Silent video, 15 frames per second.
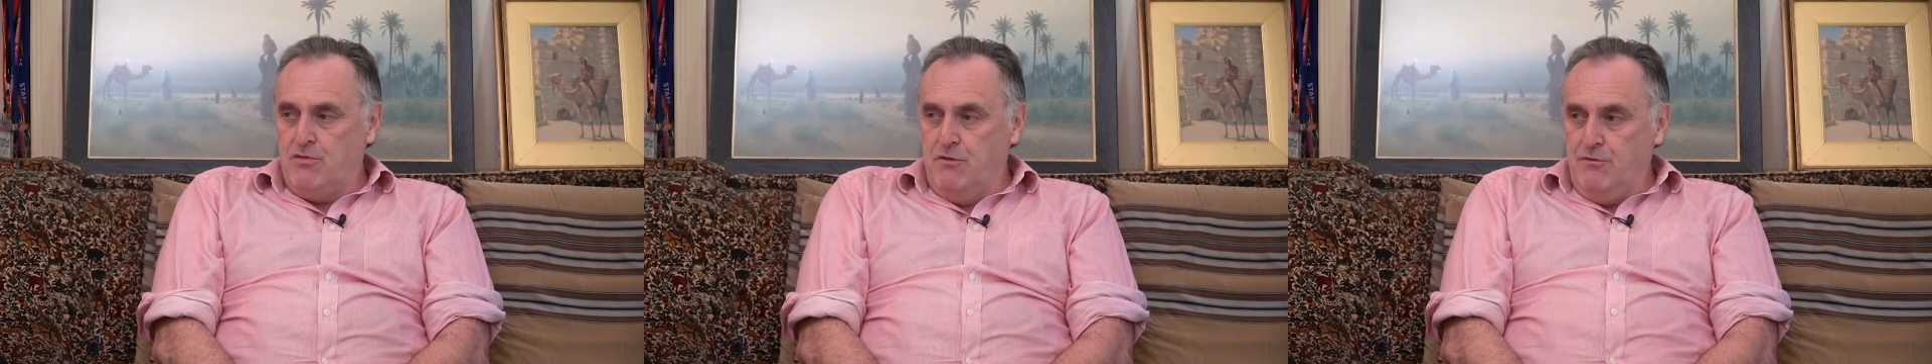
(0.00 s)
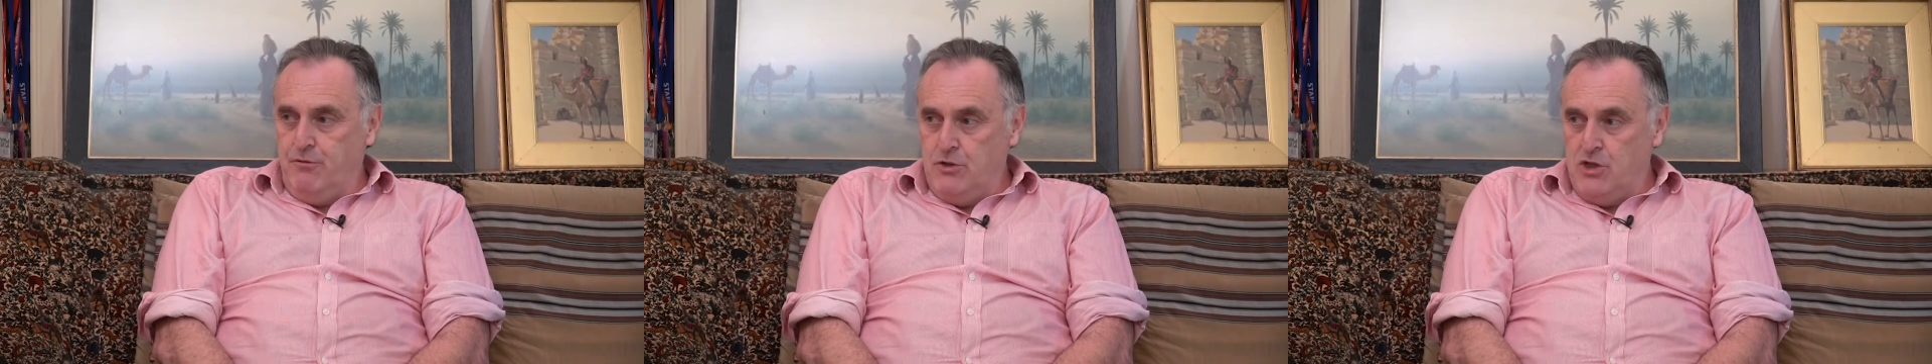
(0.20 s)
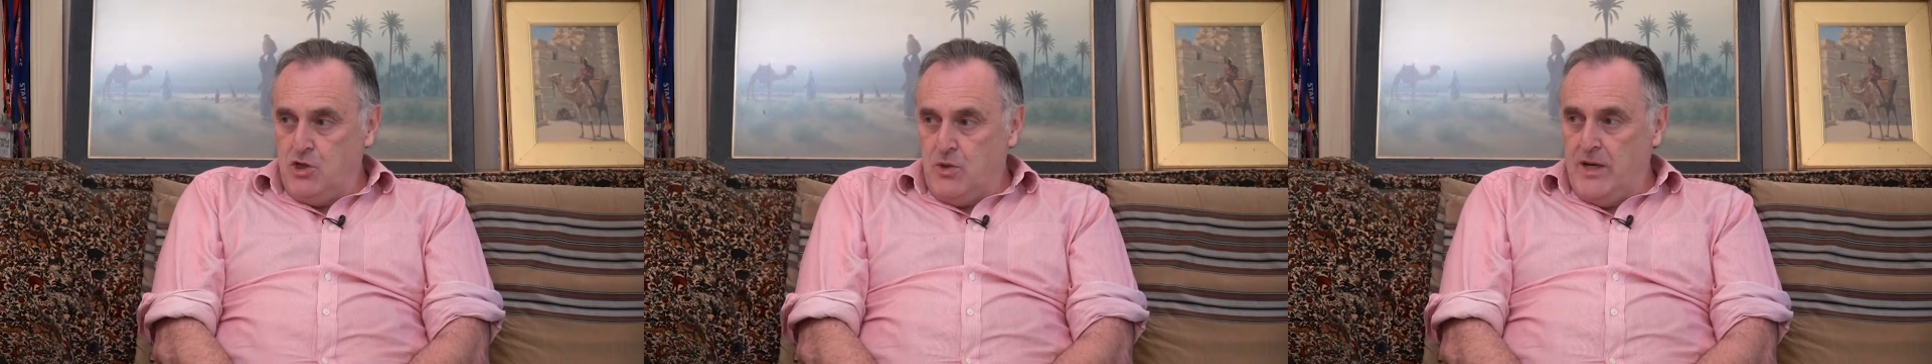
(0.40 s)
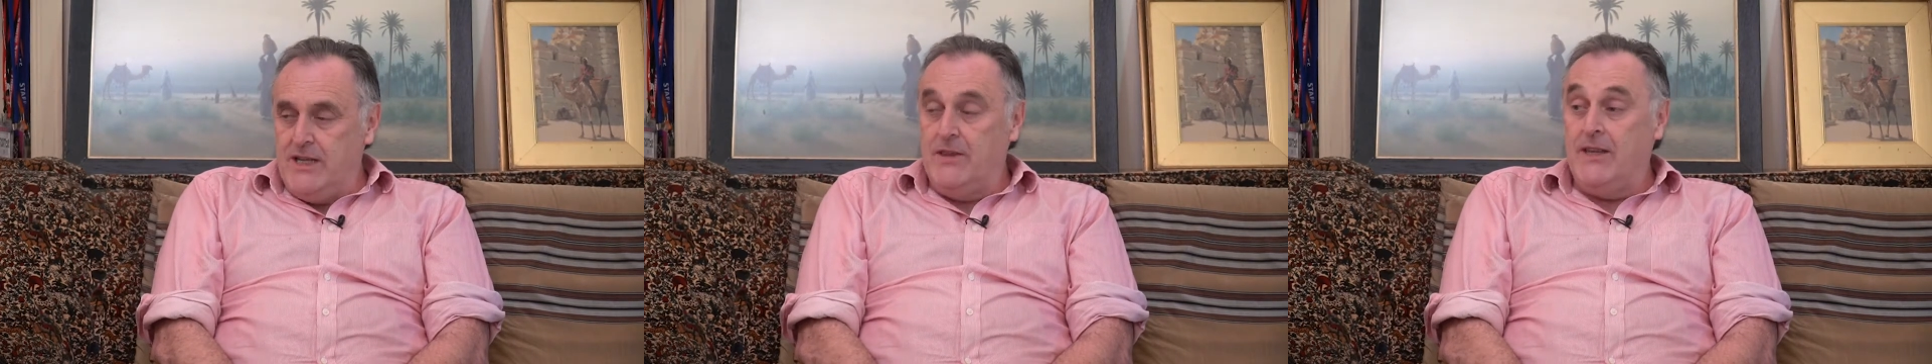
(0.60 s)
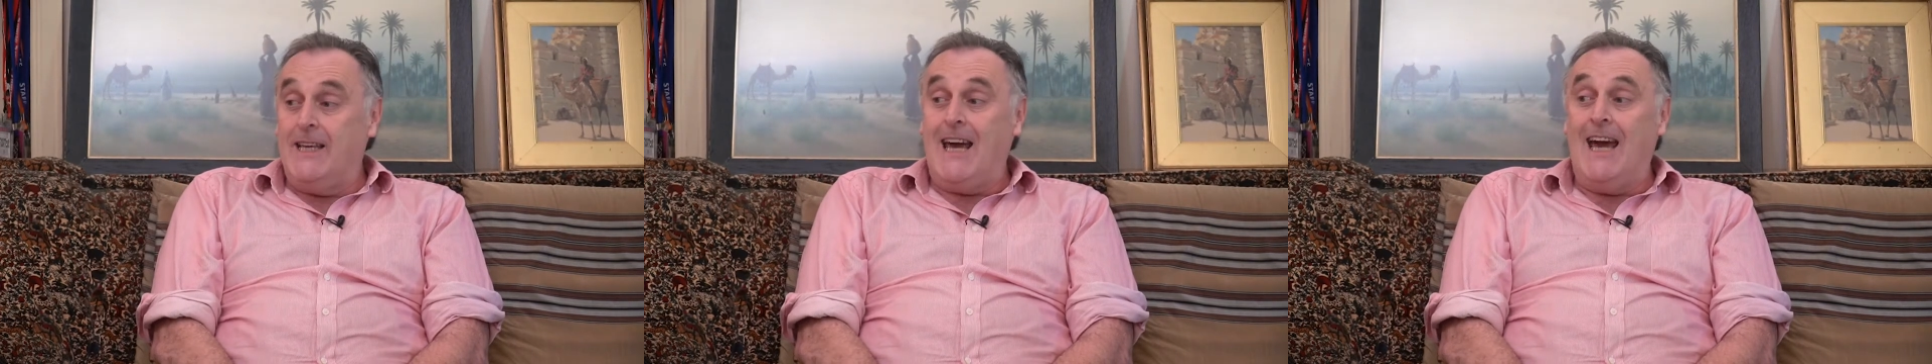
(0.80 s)
from Footscray
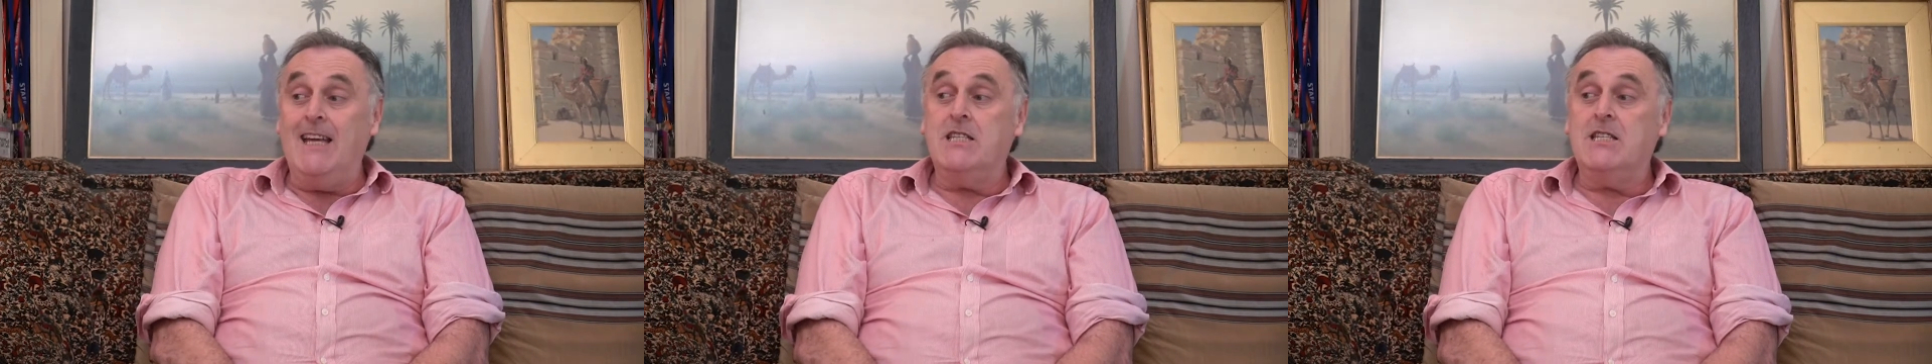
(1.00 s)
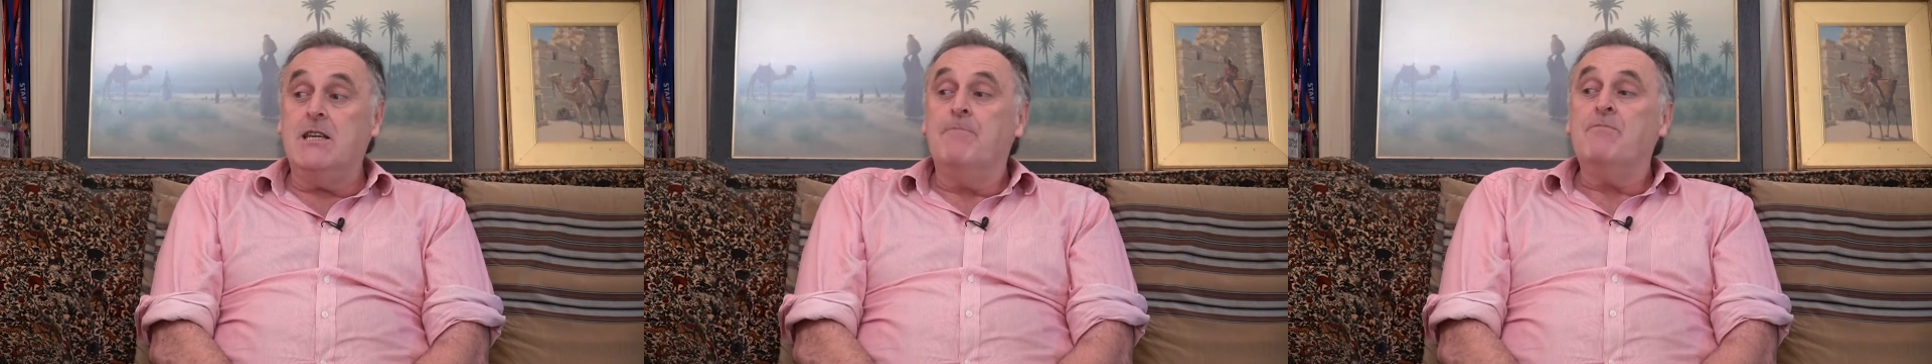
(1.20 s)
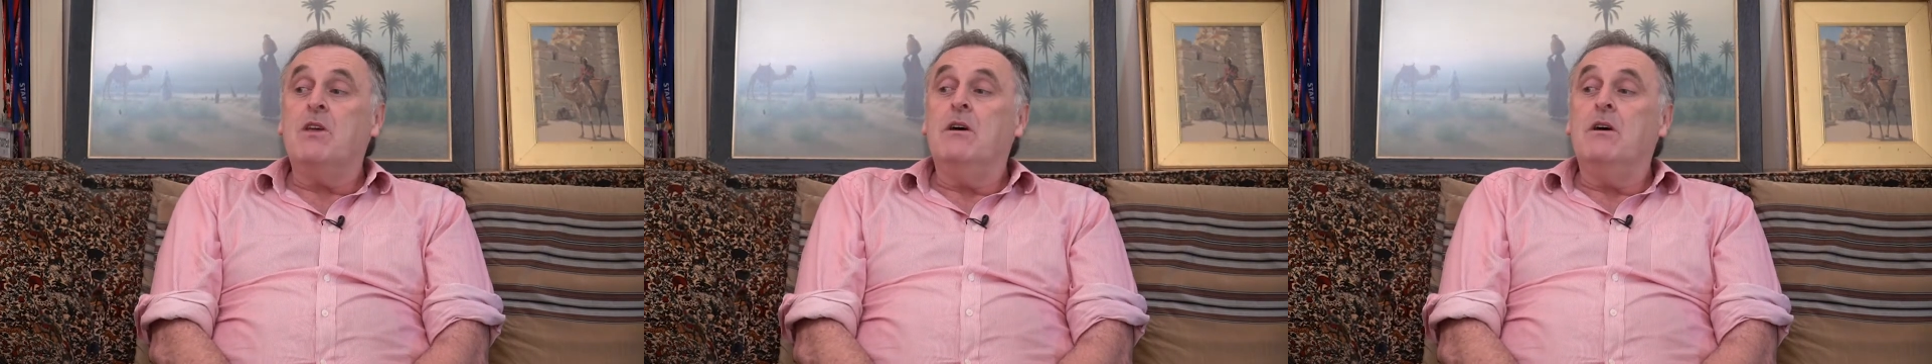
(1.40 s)
to the gates